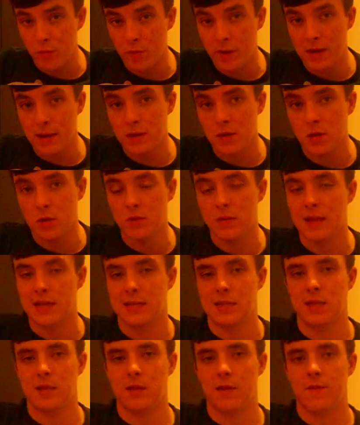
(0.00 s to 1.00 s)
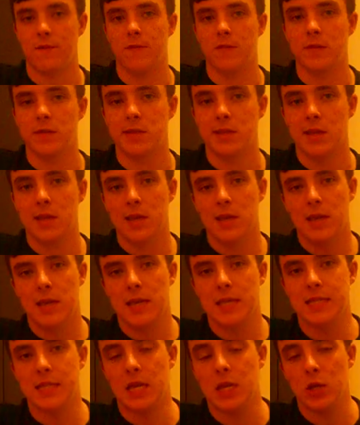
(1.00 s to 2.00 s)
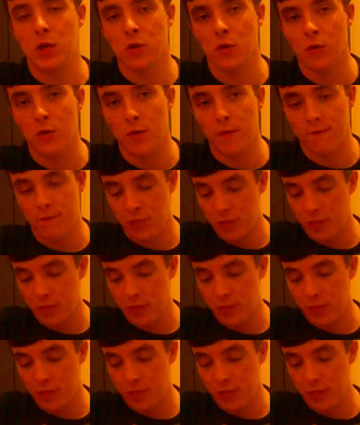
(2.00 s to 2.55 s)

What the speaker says: 3 and 2. That's the difference, is that your